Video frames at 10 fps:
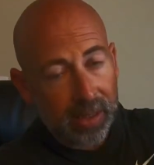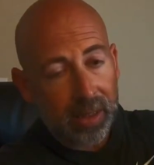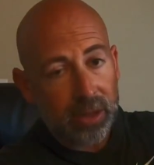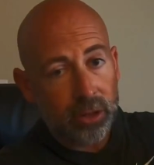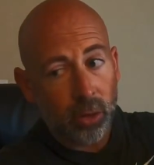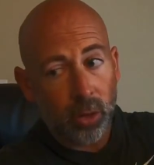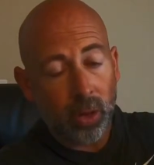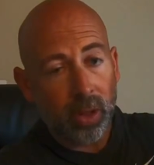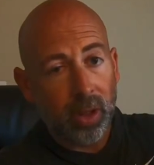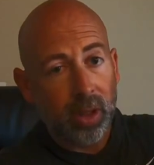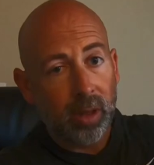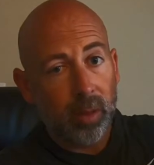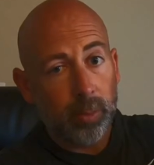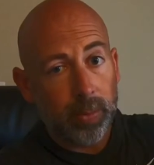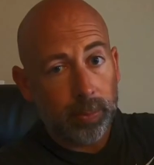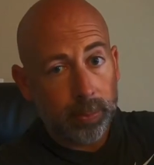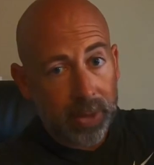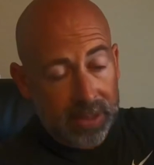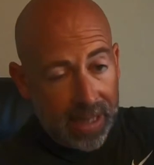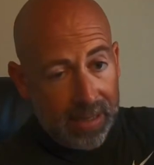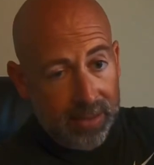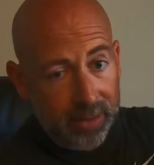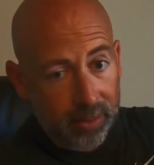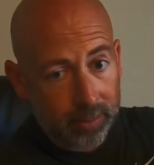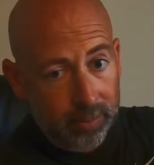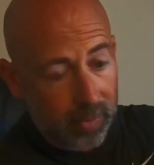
is your potassium.